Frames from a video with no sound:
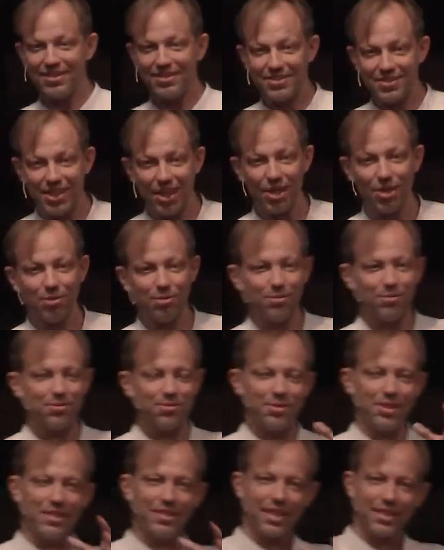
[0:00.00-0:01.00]
So
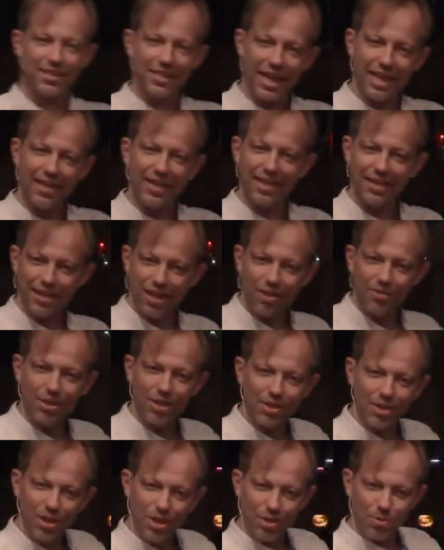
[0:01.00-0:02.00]
she's attending now
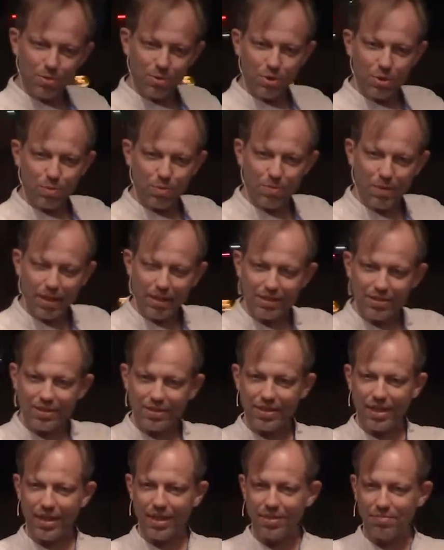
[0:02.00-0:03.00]
their home group
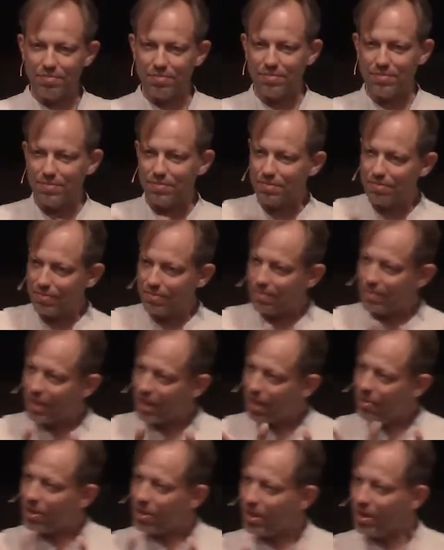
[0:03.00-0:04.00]
and
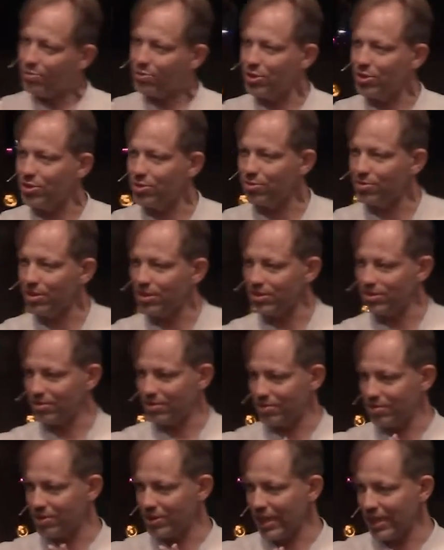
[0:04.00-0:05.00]
becoming closer to
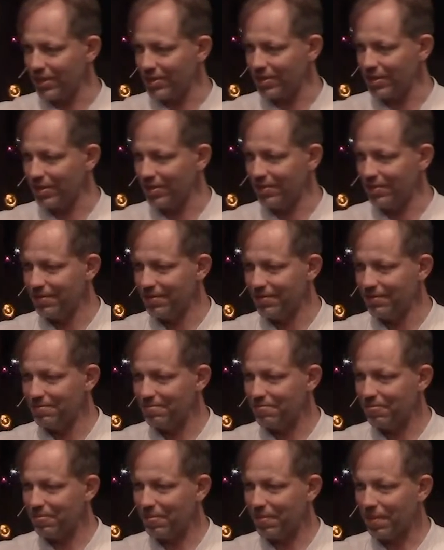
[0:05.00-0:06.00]
Christianity.
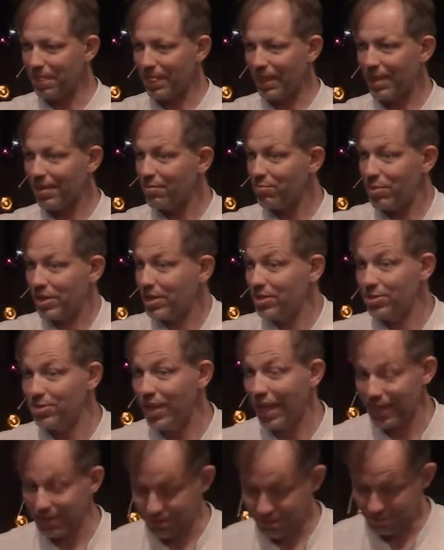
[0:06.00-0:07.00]
We can do
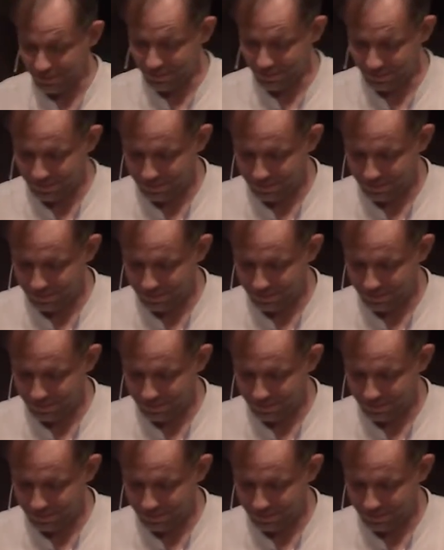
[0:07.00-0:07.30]
that,